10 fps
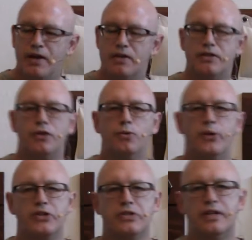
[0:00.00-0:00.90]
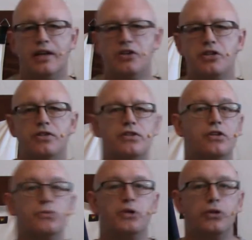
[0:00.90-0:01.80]
as I do presentations,
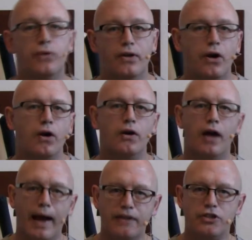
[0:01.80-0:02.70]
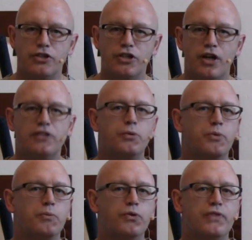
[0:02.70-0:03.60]
as we do our action shots, and
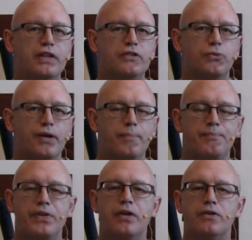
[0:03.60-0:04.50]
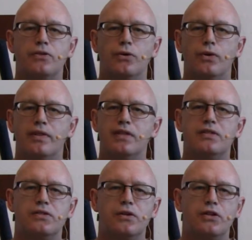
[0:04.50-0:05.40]
we move things around. So this
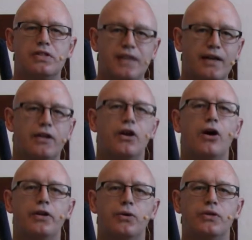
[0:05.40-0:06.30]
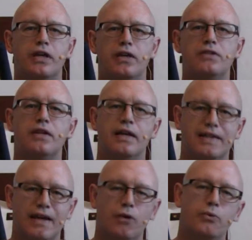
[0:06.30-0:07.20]
is our second audio test, and
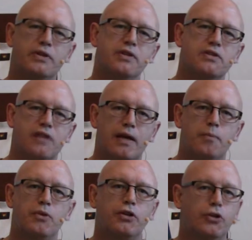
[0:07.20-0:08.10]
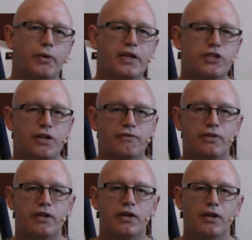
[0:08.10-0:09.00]
now with the same UHF
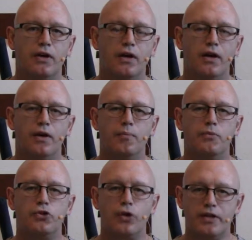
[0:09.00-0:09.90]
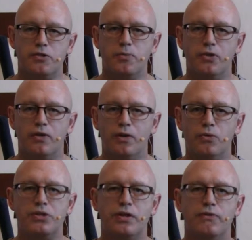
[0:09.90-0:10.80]
transmitter and
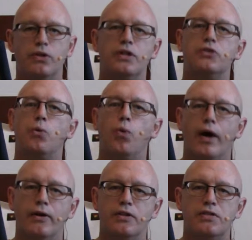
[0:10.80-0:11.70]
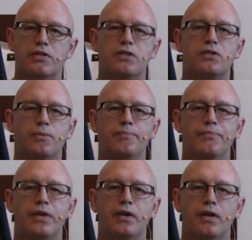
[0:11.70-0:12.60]
receiver. It's a wireless system.
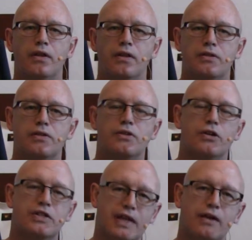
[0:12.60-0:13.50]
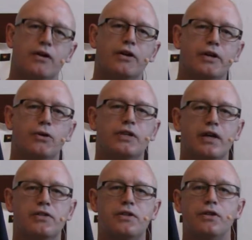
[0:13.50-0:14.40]
This is our second audio
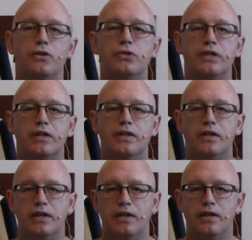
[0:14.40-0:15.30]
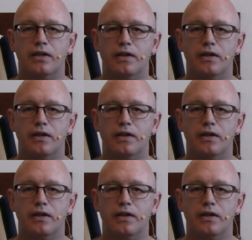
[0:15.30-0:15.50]
test using the